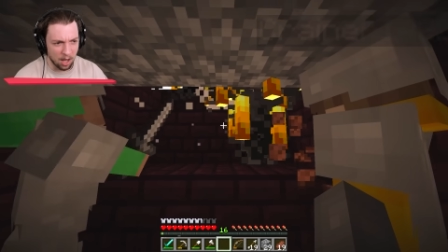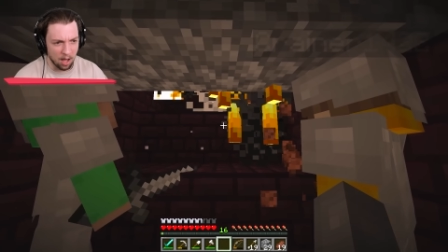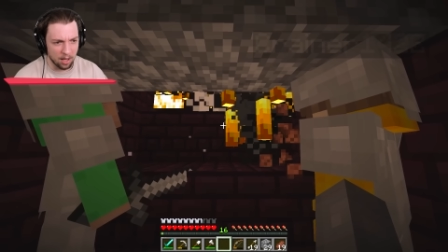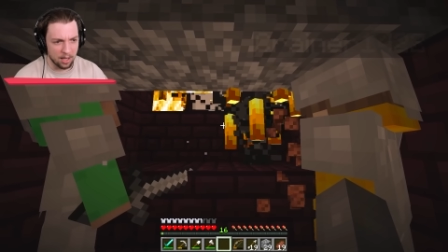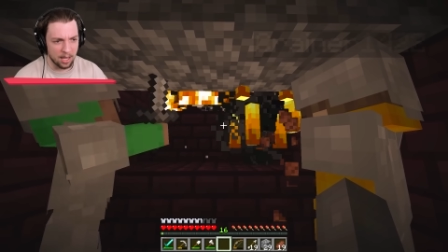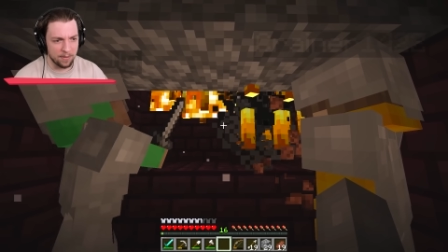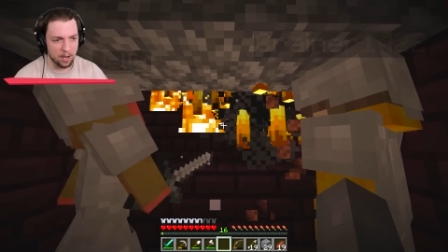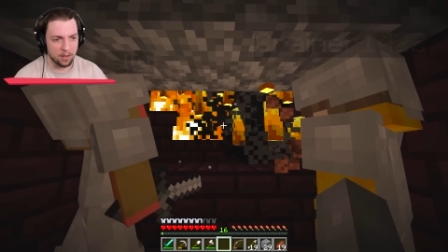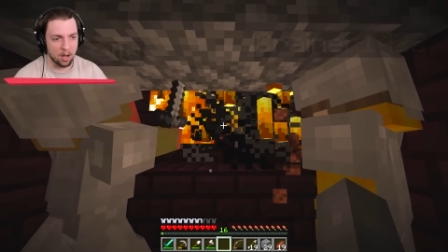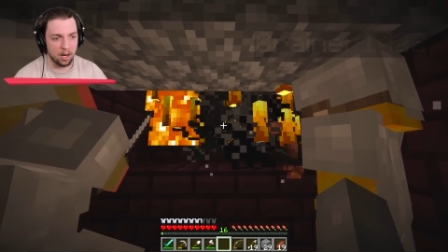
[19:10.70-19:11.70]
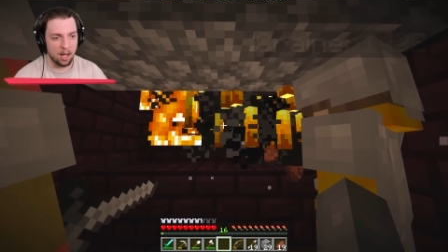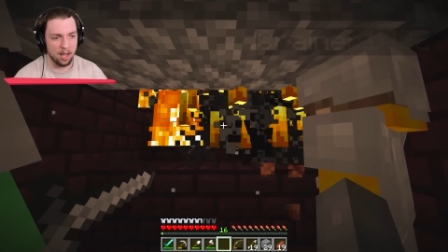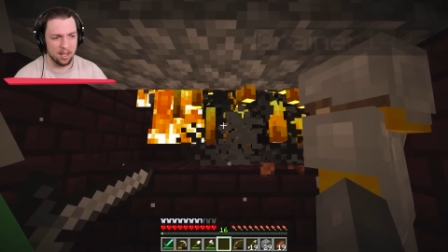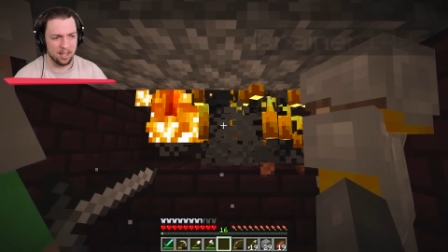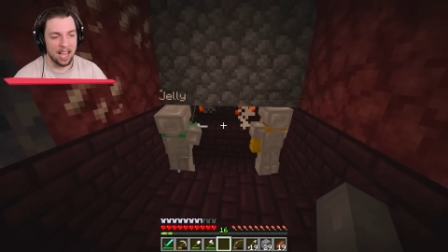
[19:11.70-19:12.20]
lot? Have you guys got a
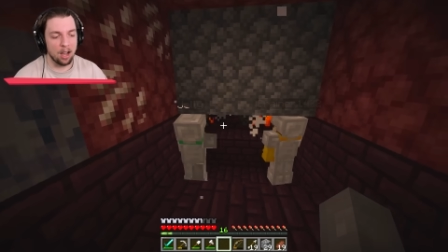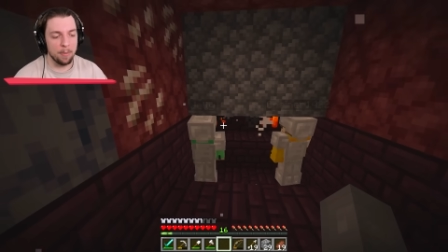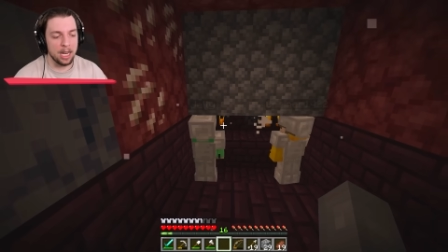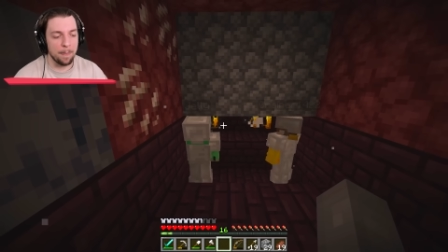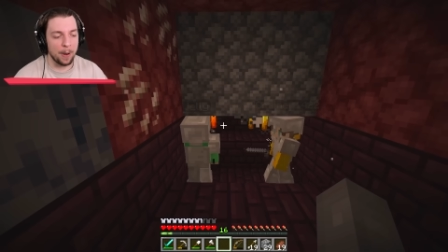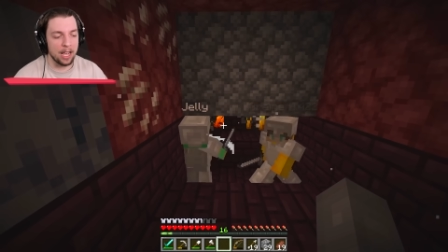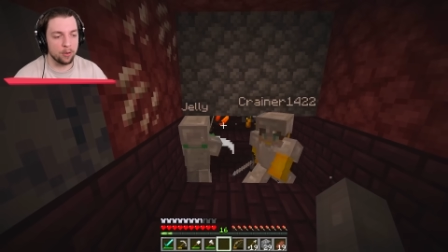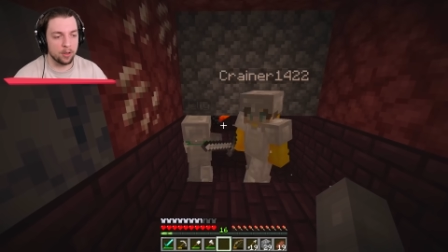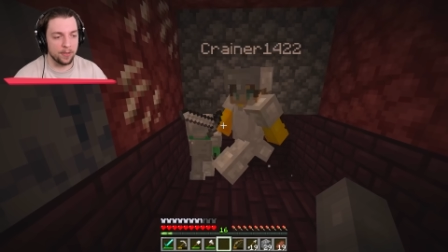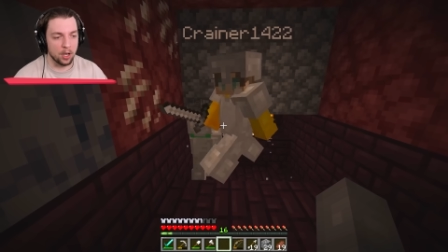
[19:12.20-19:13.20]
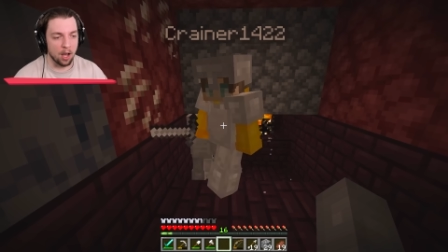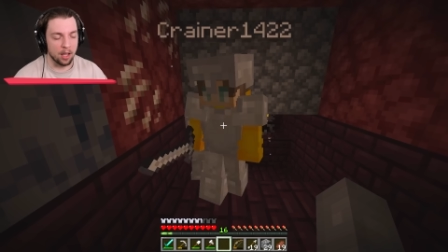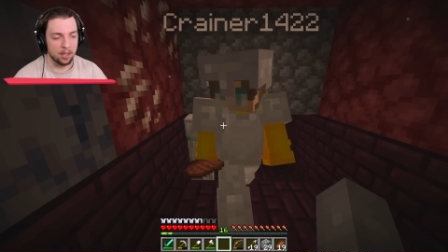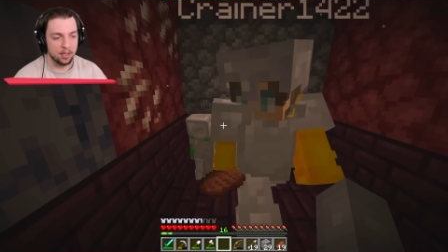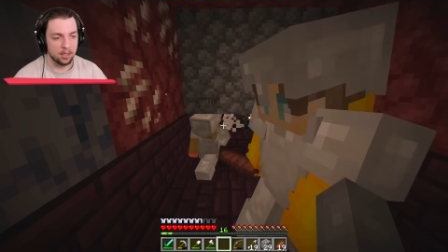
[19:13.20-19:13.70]
lot? How many blaze rods have you
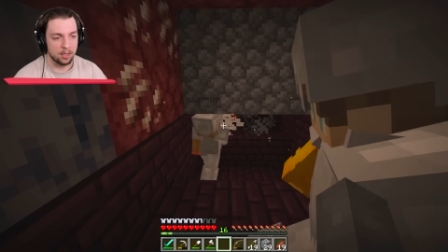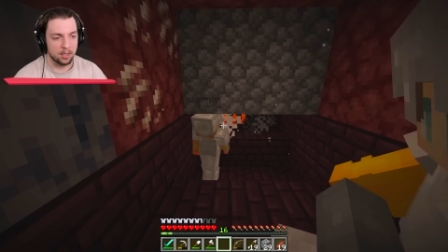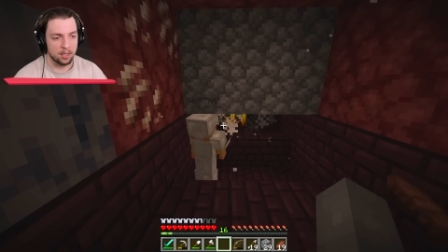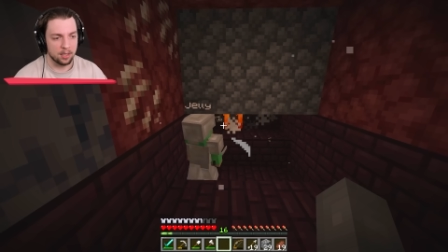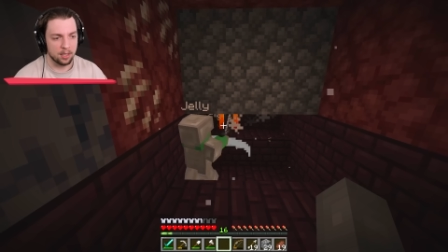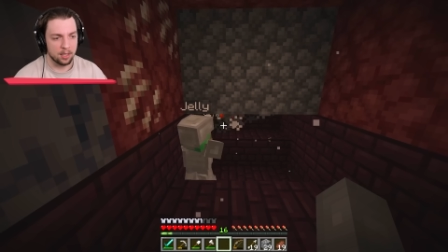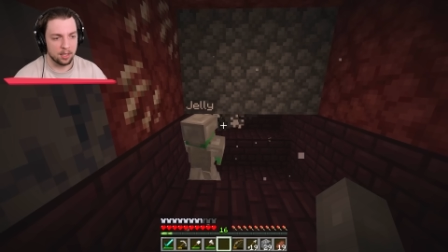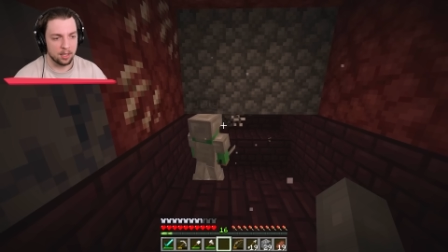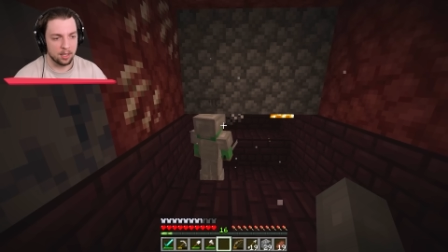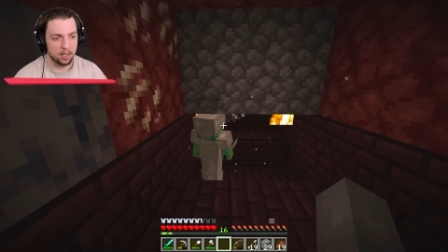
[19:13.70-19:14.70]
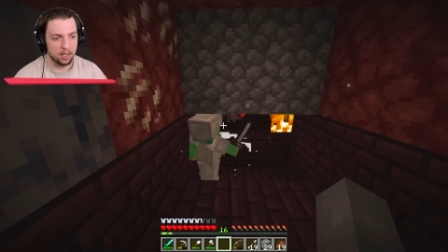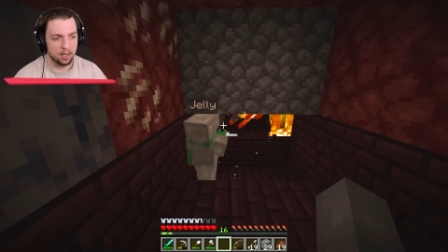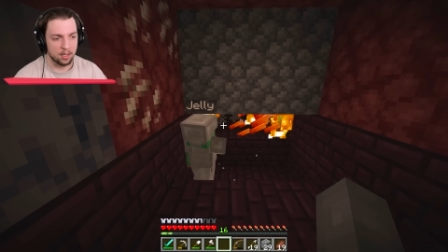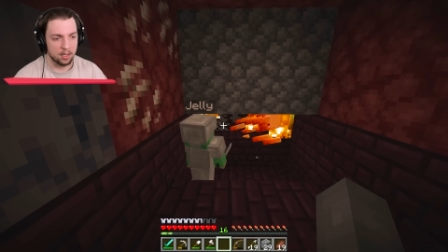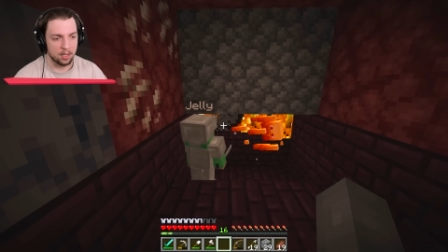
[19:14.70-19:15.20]
got? We've got enough. I've got
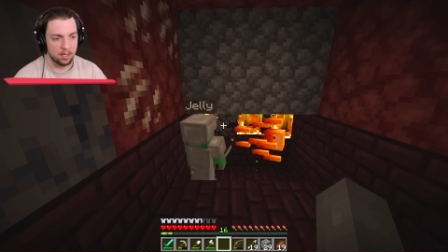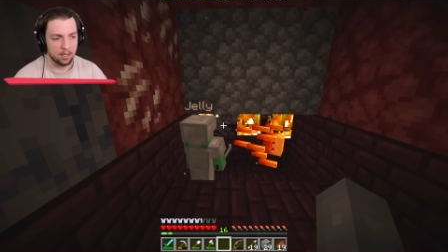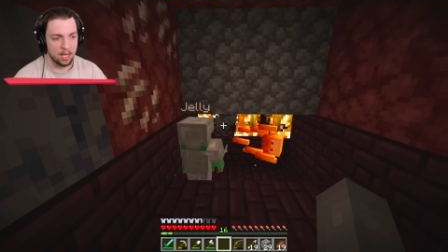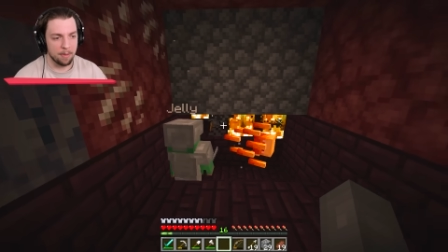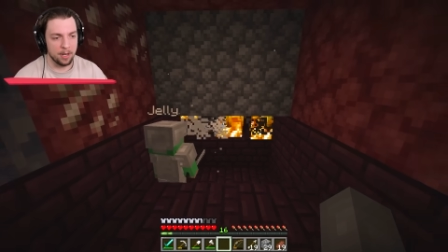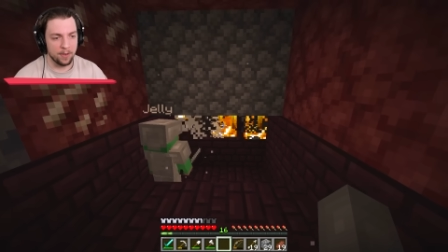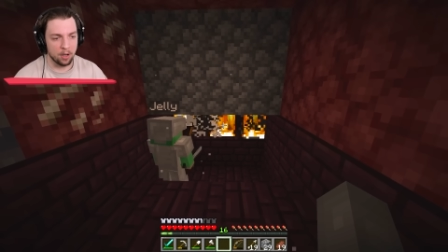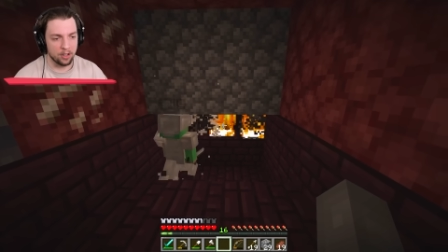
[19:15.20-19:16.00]
11. How many have you